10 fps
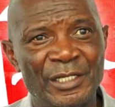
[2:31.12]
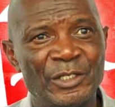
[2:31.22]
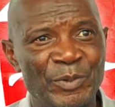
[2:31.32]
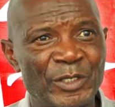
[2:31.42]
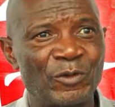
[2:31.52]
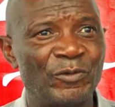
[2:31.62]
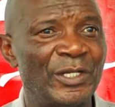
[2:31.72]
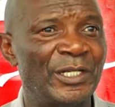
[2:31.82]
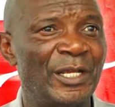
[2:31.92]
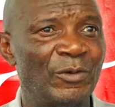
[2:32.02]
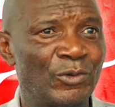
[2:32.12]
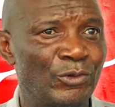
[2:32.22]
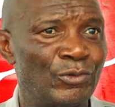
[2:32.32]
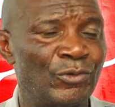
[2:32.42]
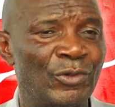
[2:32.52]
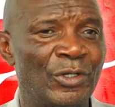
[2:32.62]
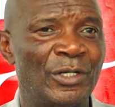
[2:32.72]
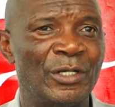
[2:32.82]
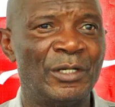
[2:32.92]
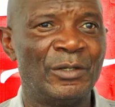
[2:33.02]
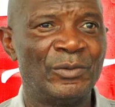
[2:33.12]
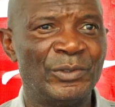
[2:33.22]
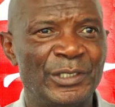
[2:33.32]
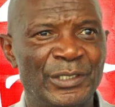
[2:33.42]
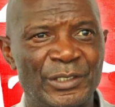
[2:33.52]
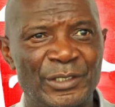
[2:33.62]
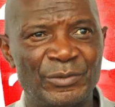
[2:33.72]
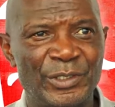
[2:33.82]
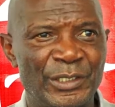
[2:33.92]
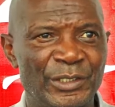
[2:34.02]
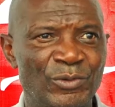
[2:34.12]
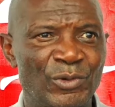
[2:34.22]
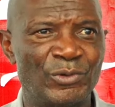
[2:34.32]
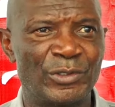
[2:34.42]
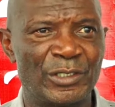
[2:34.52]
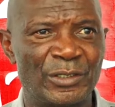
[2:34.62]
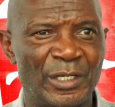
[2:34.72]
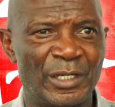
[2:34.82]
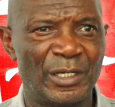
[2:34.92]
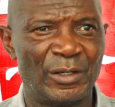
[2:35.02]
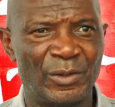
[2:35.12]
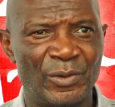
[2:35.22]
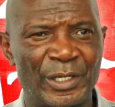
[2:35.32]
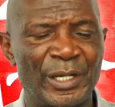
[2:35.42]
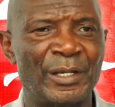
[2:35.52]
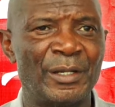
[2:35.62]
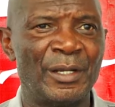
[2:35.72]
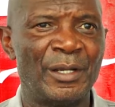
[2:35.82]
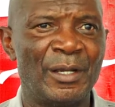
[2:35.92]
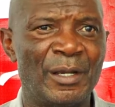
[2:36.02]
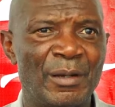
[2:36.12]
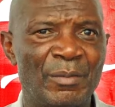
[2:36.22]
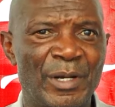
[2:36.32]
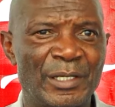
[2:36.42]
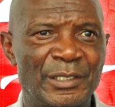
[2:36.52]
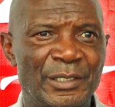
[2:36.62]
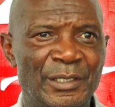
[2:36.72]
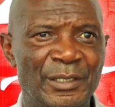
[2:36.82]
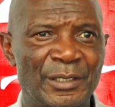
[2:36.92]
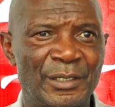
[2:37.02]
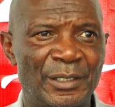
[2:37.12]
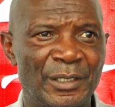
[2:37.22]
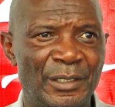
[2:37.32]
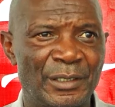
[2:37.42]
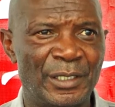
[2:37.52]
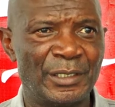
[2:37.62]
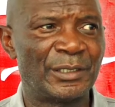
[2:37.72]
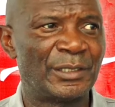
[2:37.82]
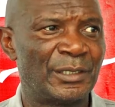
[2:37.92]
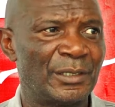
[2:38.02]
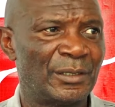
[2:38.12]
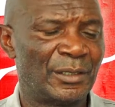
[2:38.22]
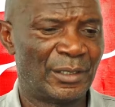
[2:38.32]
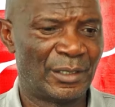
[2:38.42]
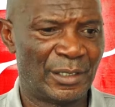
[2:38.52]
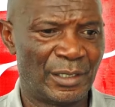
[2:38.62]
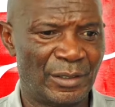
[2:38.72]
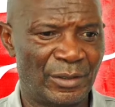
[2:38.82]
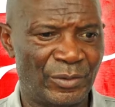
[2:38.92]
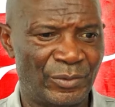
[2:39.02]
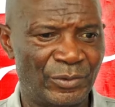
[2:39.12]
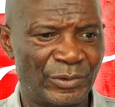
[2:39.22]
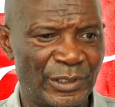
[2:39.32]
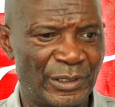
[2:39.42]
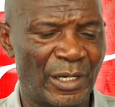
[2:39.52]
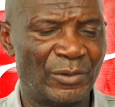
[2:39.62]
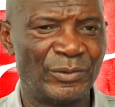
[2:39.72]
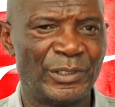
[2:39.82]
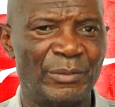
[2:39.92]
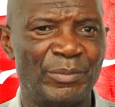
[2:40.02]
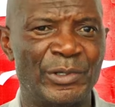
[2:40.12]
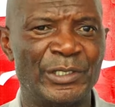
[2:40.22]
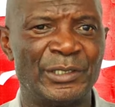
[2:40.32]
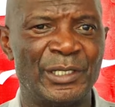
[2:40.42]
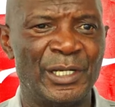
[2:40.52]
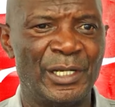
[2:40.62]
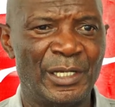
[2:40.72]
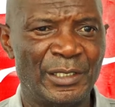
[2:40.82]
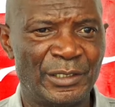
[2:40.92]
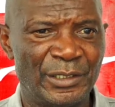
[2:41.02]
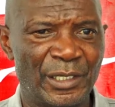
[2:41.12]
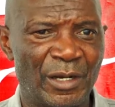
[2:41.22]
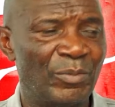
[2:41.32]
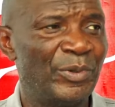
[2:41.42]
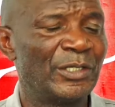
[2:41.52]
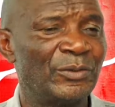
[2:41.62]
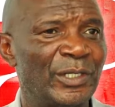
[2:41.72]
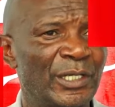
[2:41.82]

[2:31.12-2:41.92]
space of a day or two, which is not okay. But yes, we'll sit down with the boys and see how best we